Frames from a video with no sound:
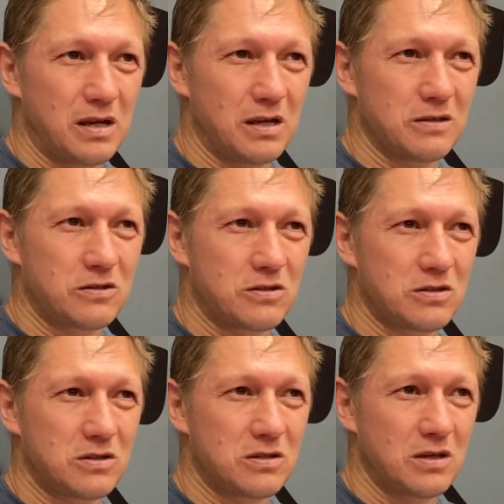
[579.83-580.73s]

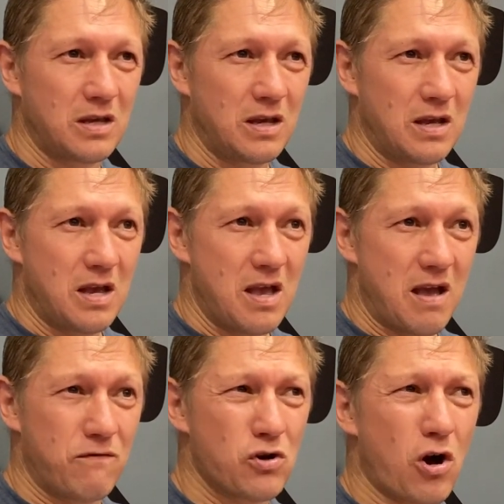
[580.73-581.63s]
It's
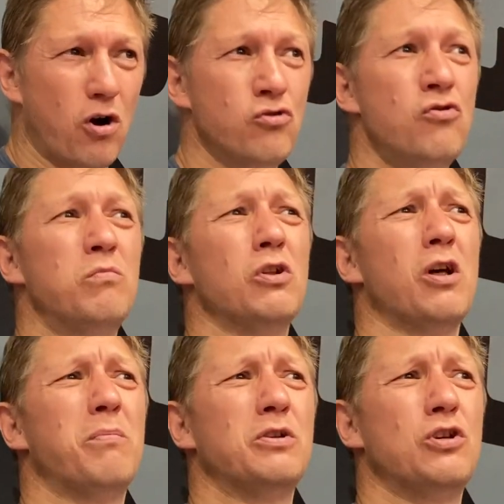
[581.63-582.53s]
a very honourable
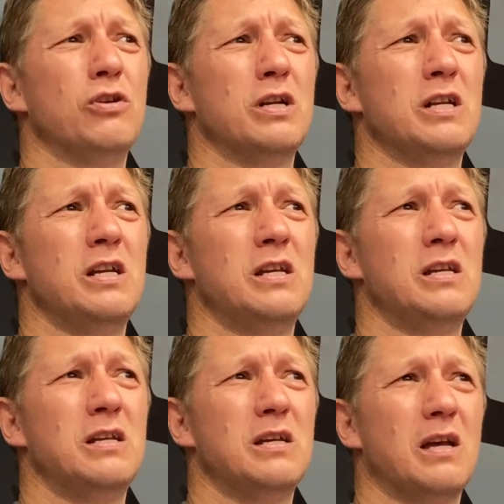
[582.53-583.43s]
opportunity
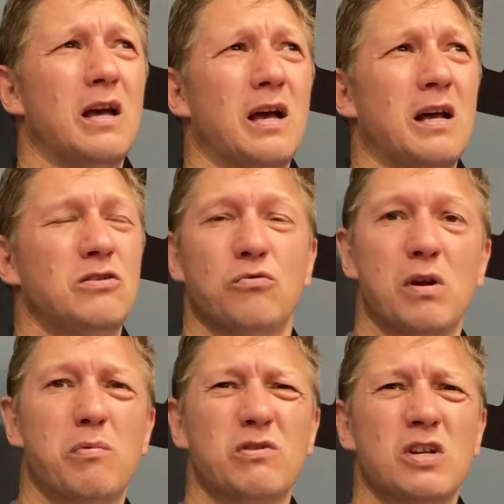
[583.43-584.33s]
to
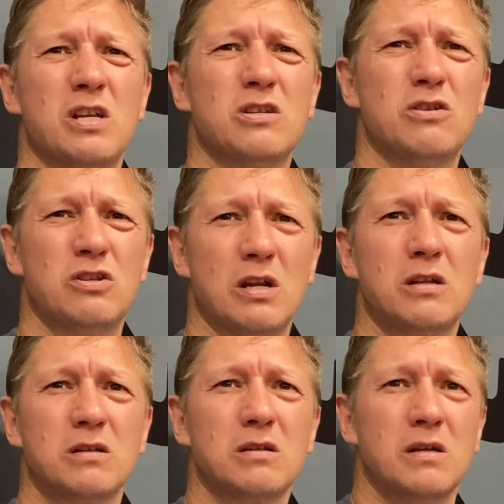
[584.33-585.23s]
represent New Zealand,